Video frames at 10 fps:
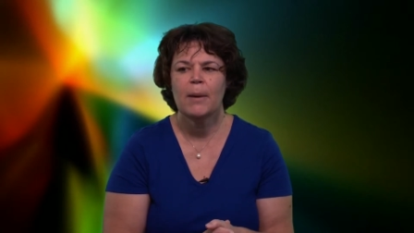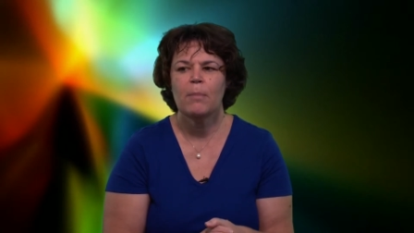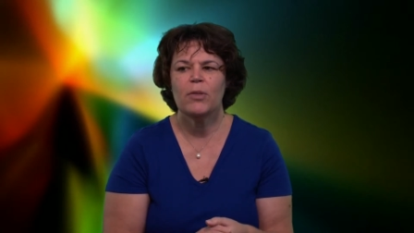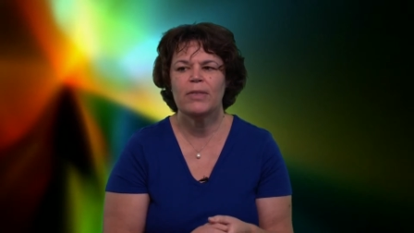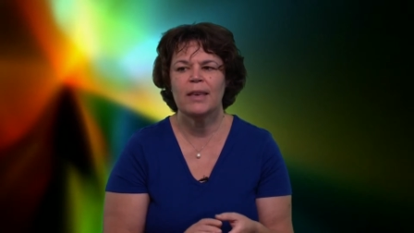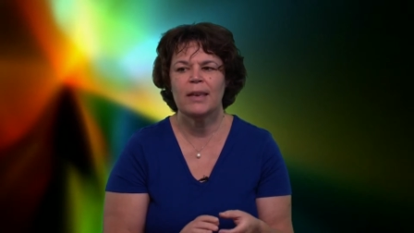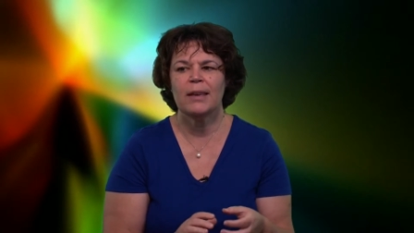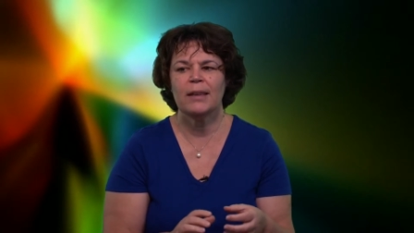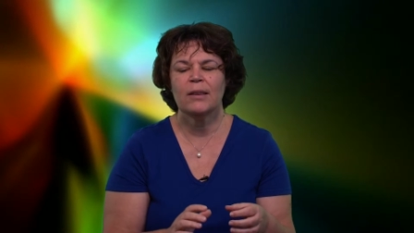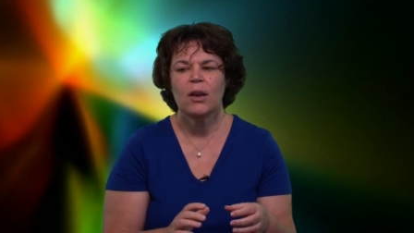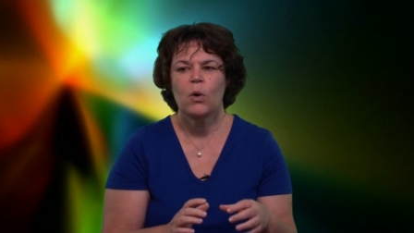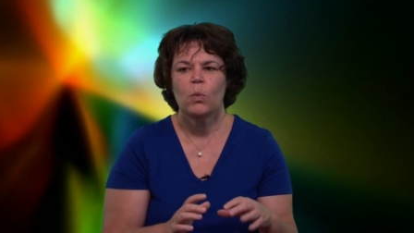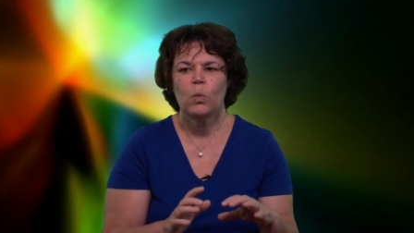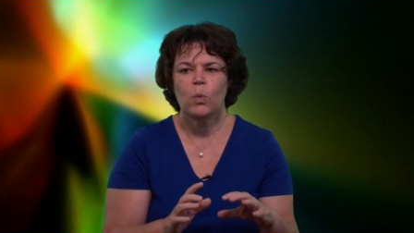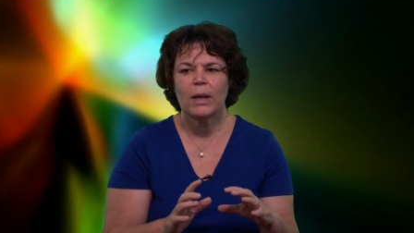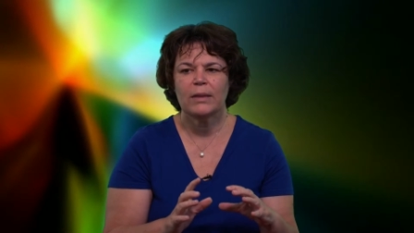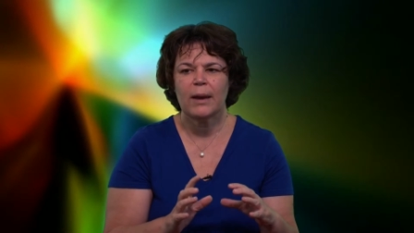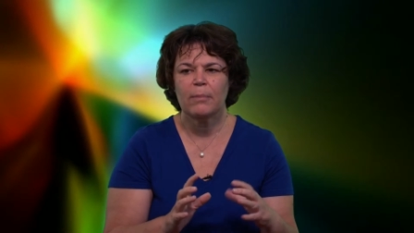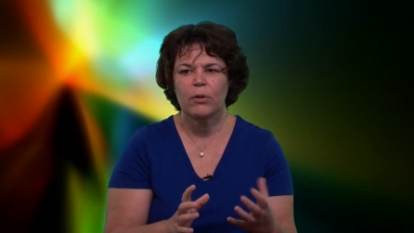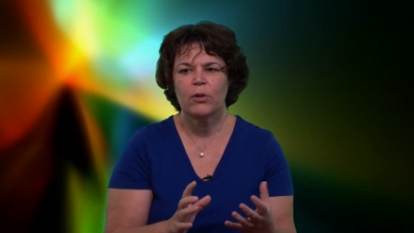But then what
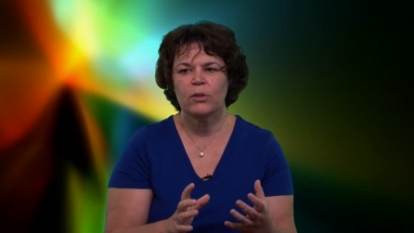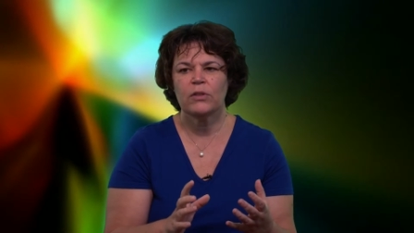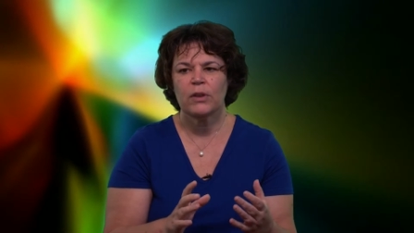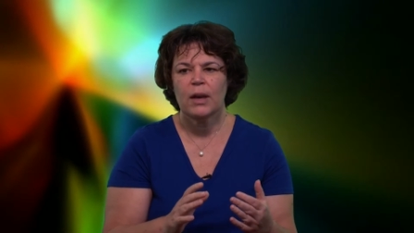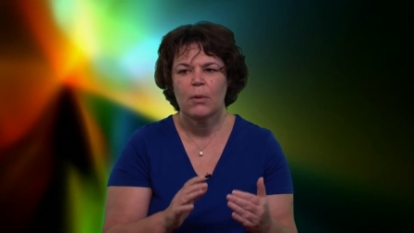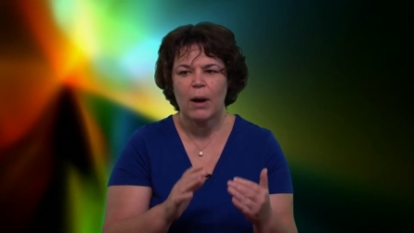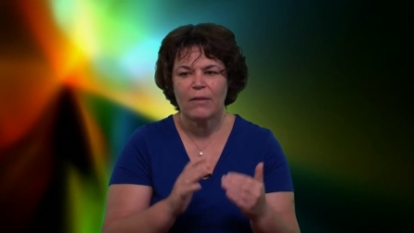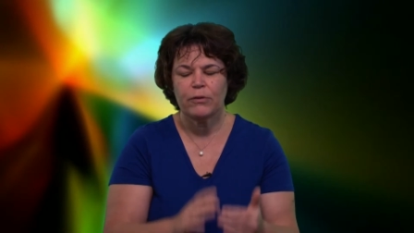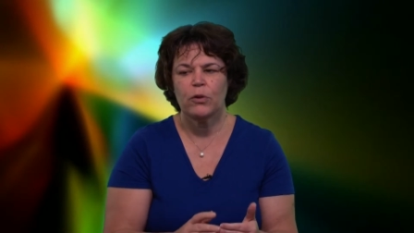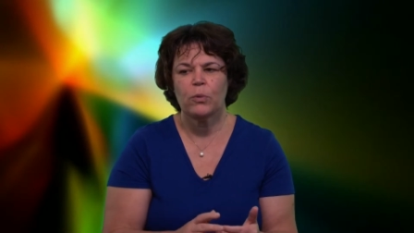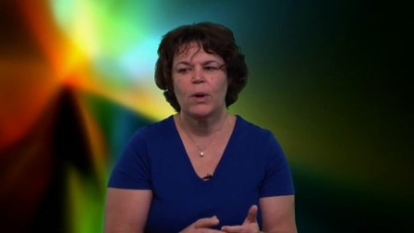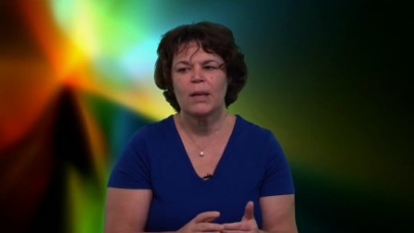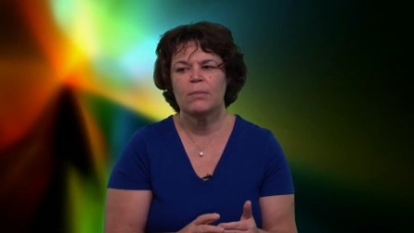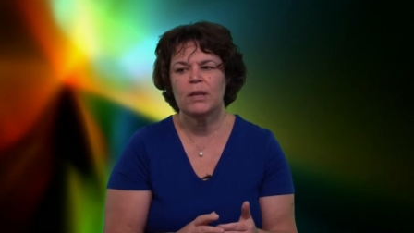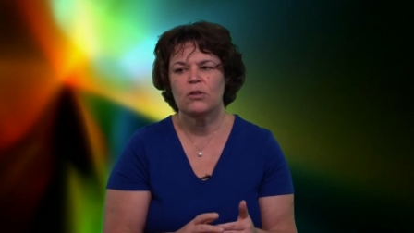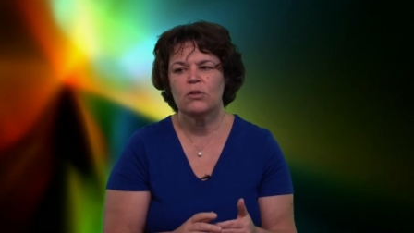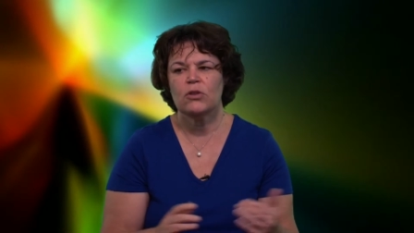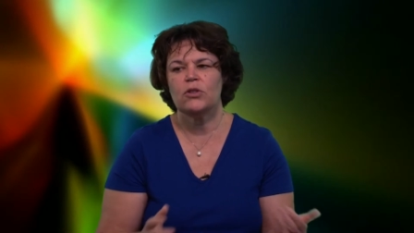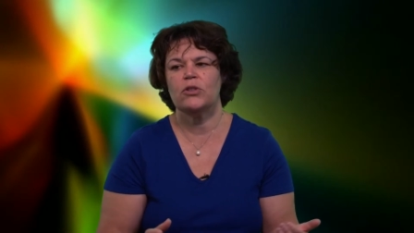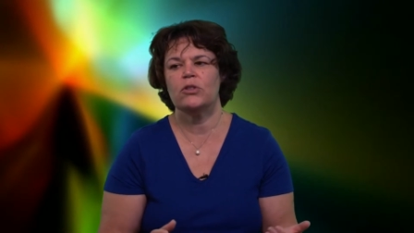happens after one minute,
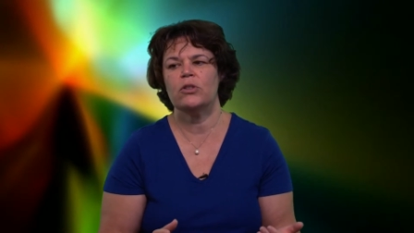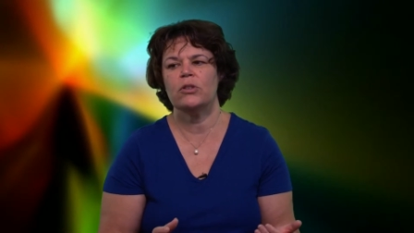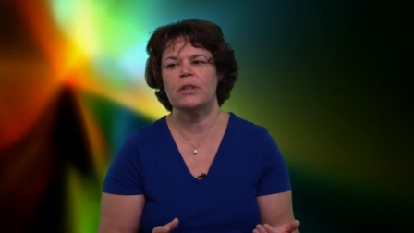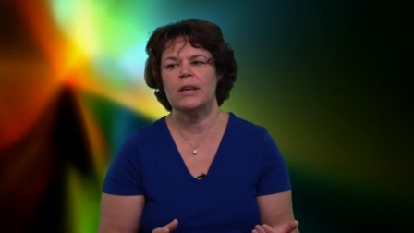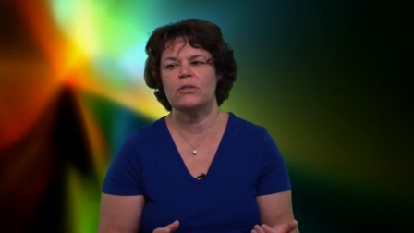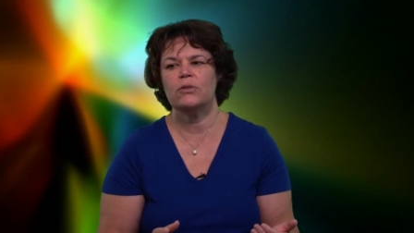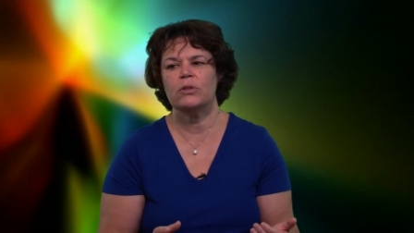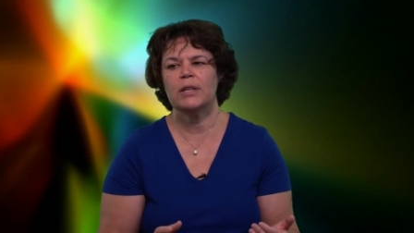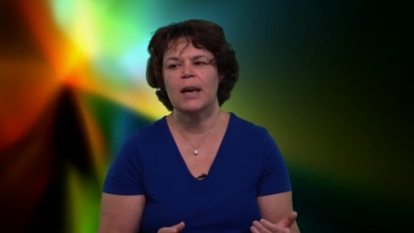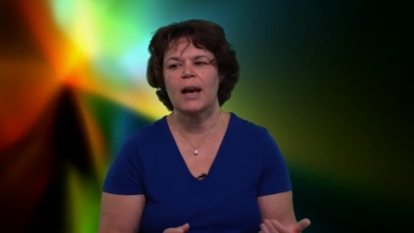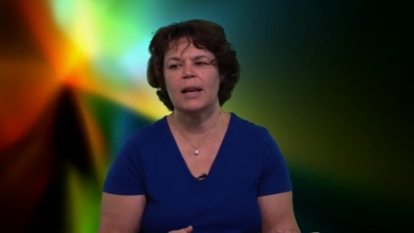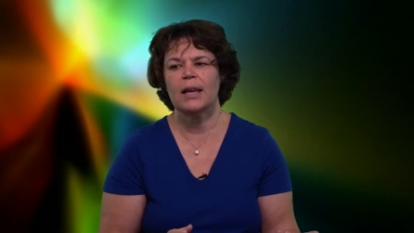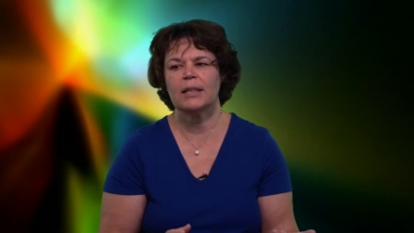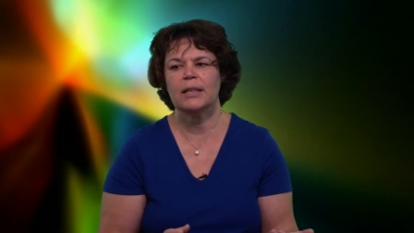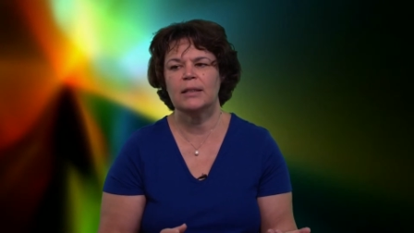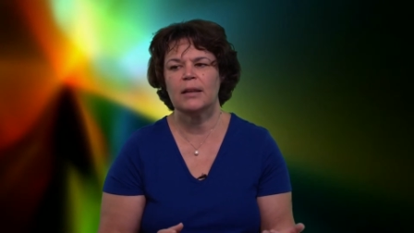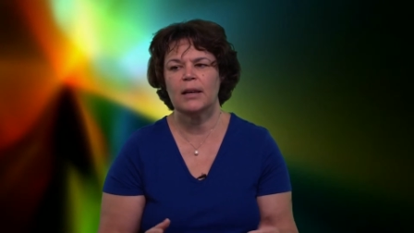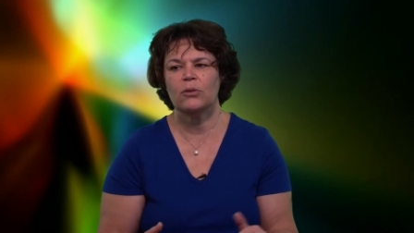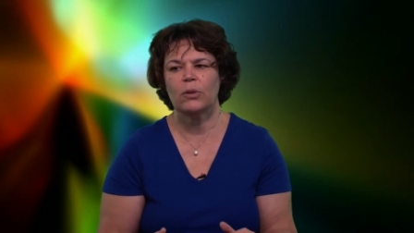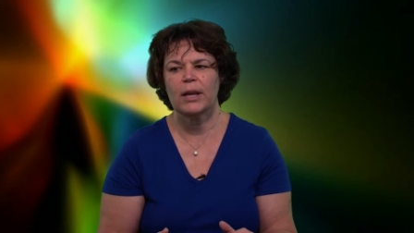the student has to say, I like it,
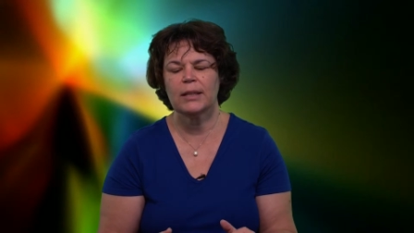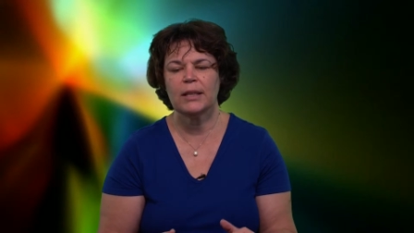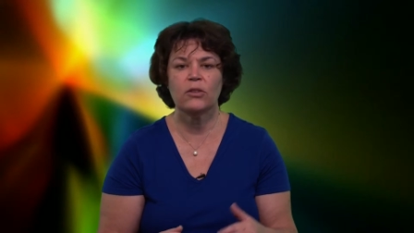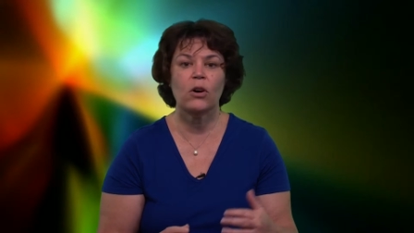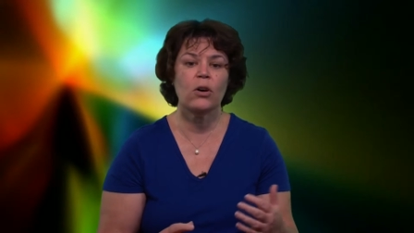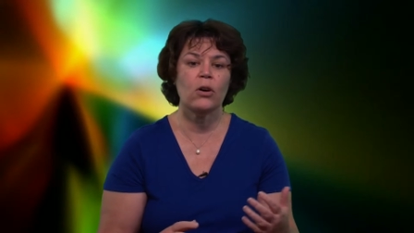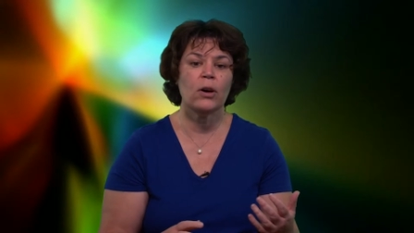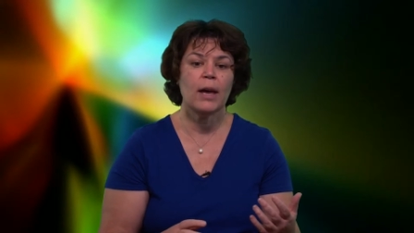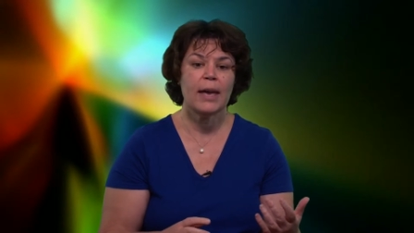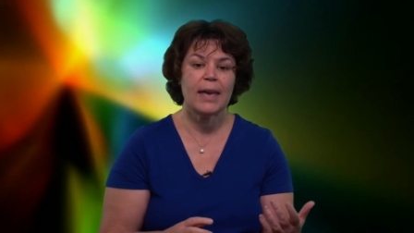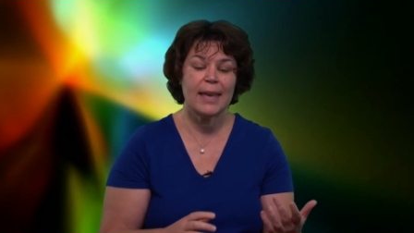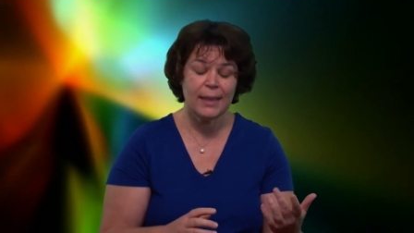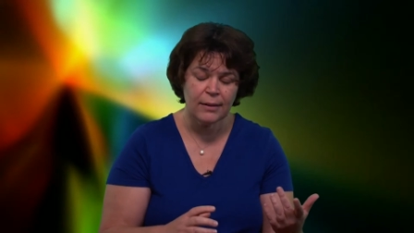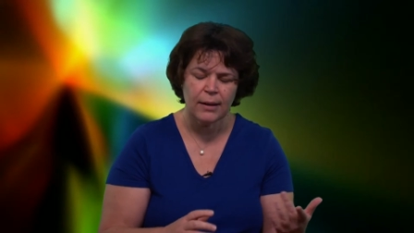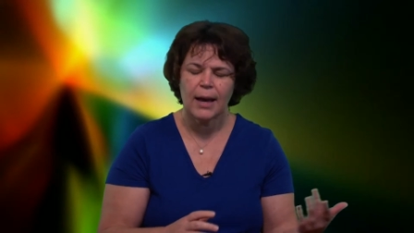I don't like it, or, and